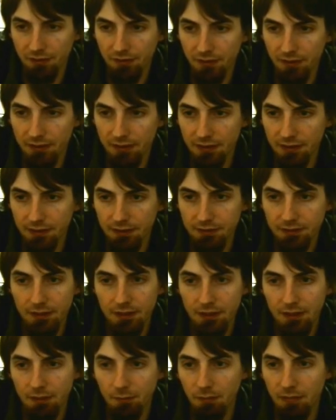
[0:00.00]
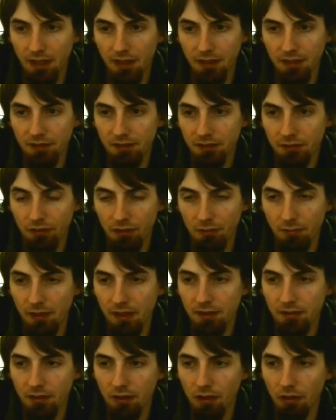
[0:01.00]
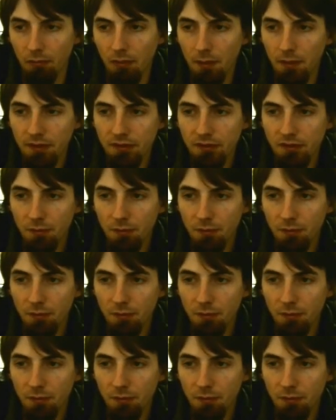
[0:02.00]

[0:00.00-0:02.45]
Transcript: like that. But, yeah, these things are amazing. Oh, maybe that's the